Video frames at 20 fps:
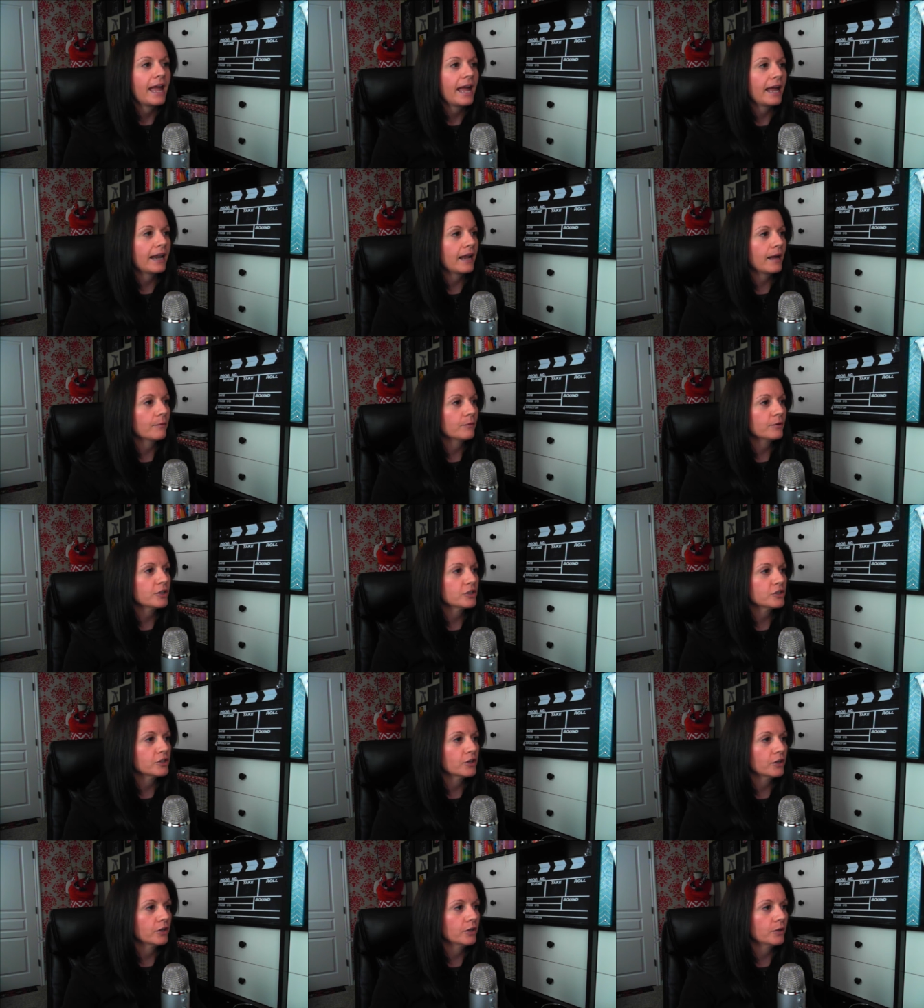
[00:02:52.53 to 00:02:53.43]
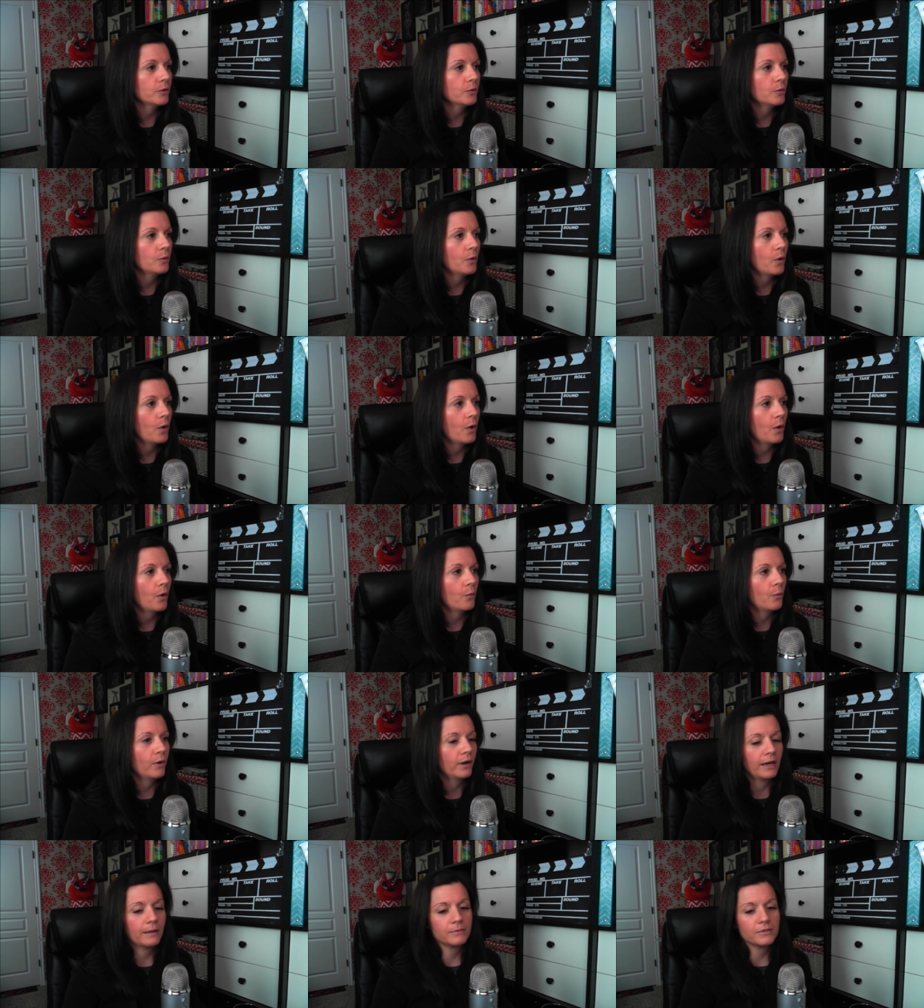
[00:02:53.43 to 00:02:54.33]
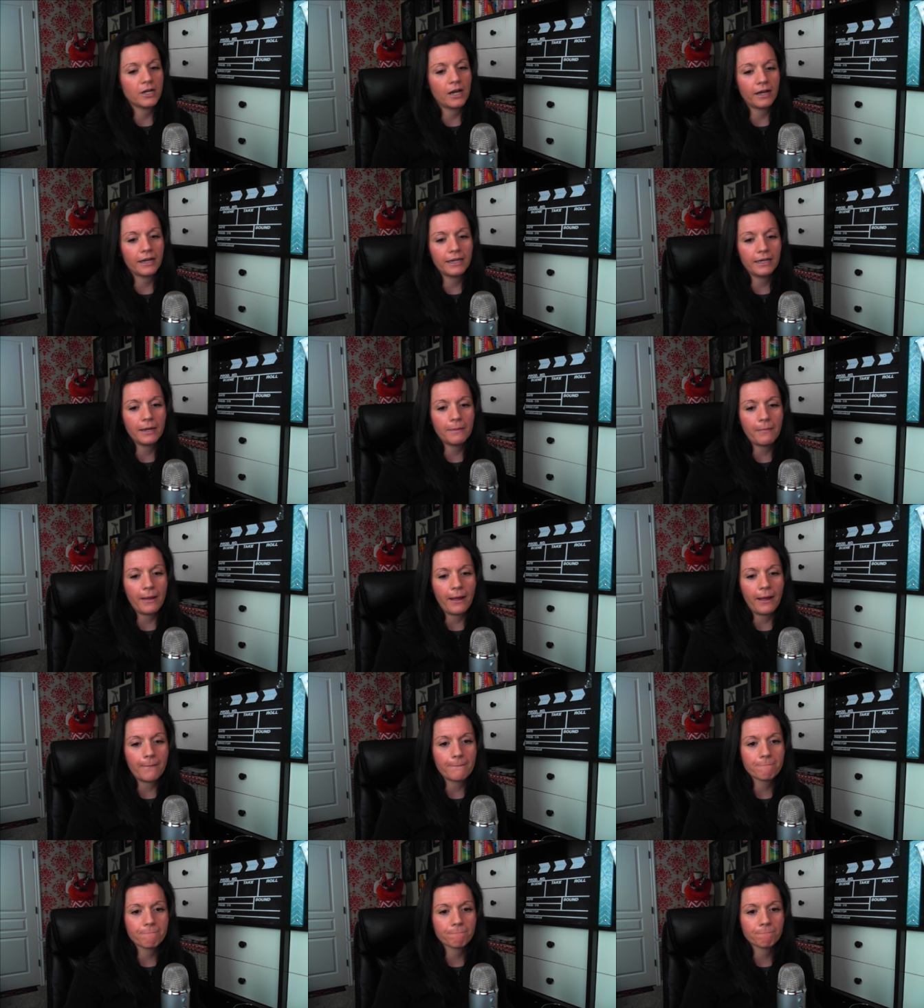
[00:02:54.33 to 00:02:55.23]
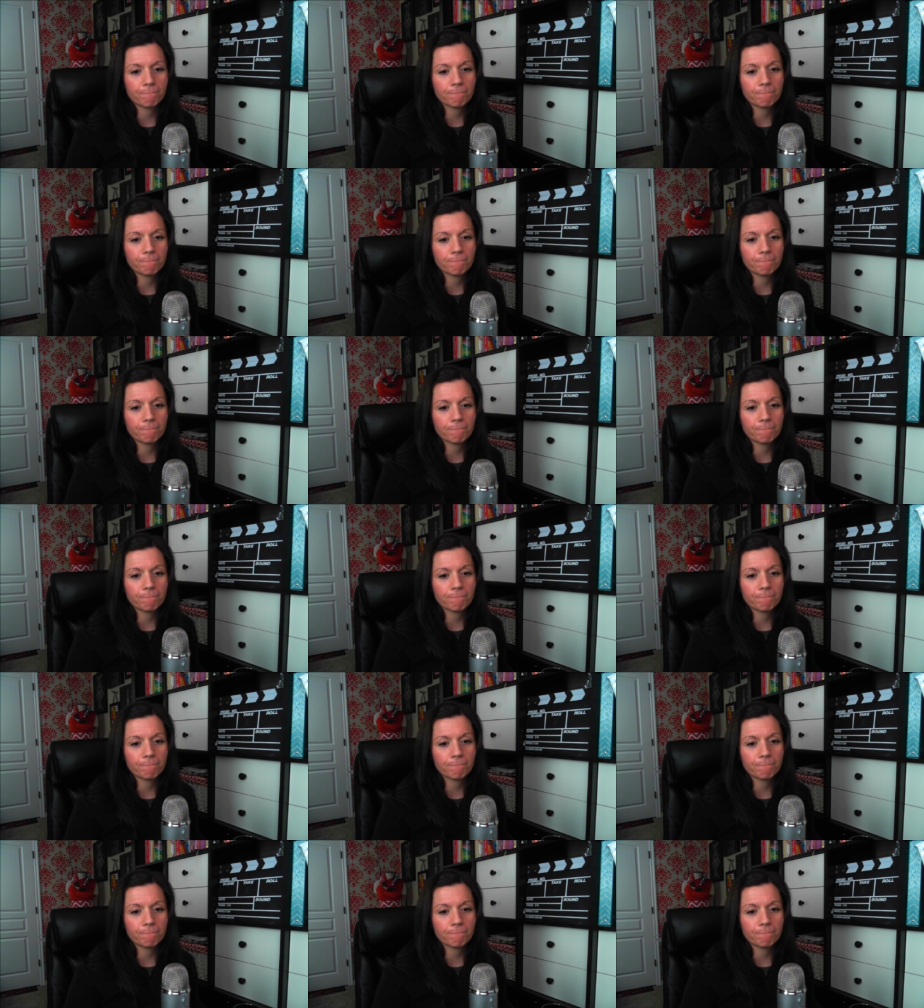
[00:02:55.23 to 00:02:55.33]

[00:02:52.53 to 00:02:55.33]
And I'm going to show you what I'm talking about.